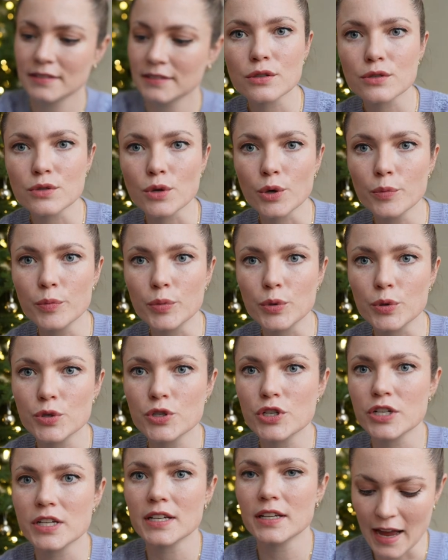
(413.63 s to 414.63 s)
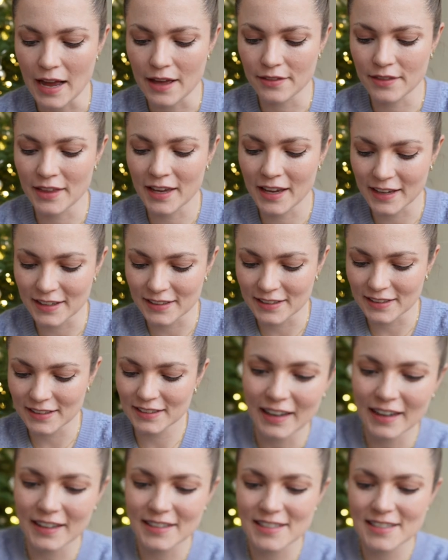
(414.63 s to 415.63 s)
So bougie. And then
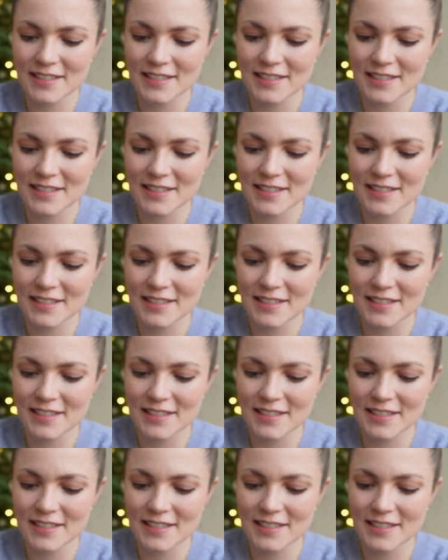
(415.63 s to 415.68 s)
it's